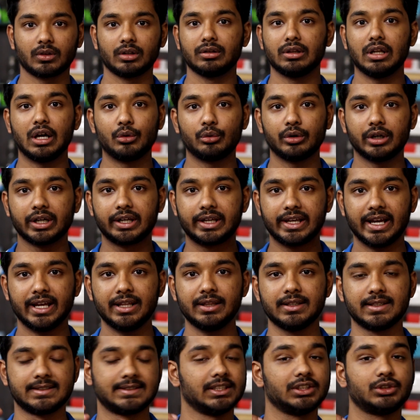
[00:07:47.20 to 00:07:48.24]
Now
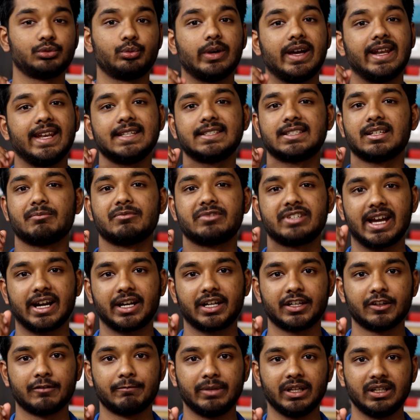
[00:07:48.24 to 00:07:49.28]
again, this is very
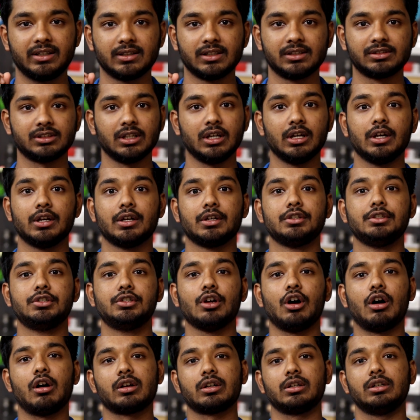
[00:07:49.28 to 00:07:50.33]
subjective because
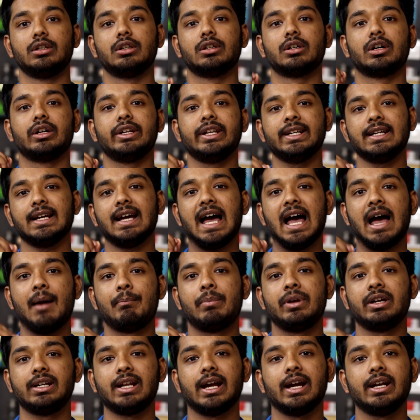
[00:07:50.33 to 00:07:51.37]
your learning
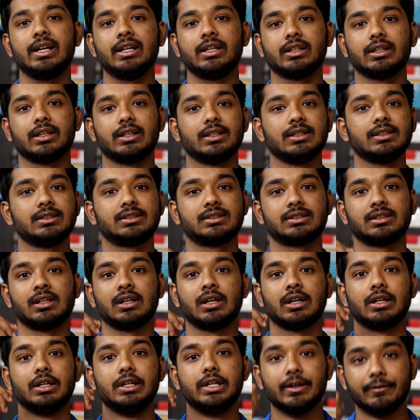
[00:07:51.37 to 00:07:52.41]
appetite is
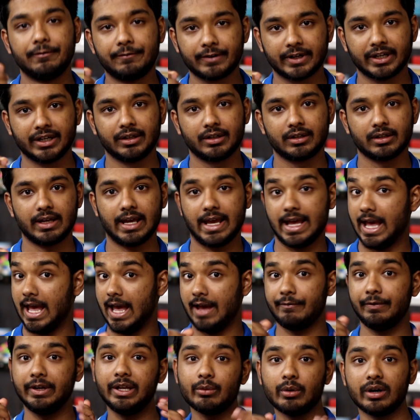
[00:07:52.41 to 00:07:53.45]
different.
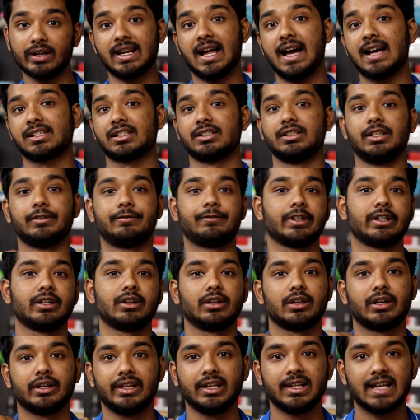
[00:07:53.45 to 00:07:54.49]
Everyone has a
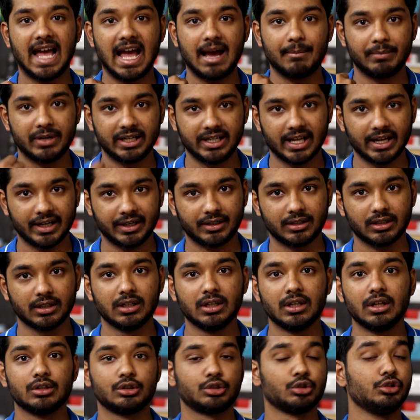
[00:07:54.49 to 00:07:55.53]
different learning appetite.
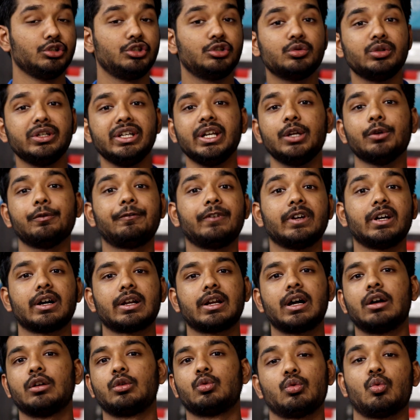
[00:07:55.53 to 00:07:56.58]
So you need to
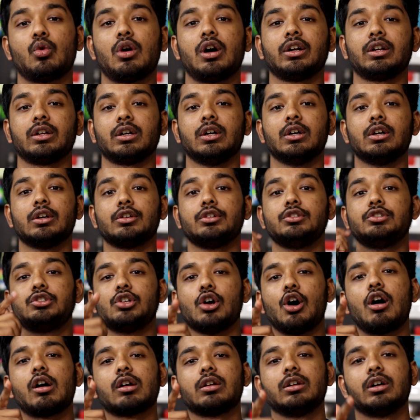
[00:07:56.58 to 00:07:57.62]
figure out what
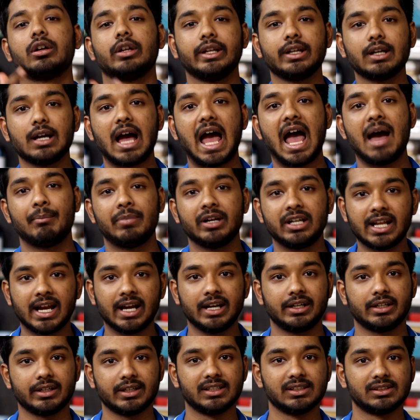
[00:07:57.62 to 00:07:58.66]
your learning
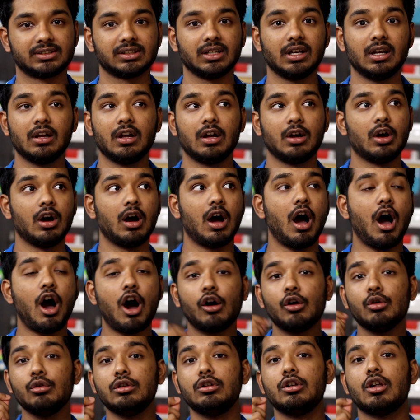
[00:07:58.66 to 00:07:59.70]
appetite is.
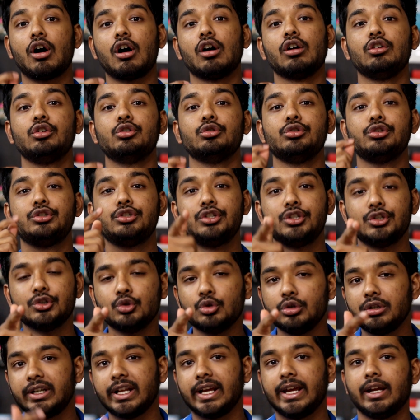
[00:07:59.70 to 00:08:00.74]
How long do
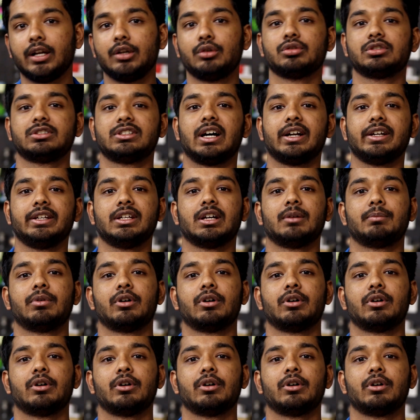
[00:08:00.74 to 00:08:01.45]
you take to study a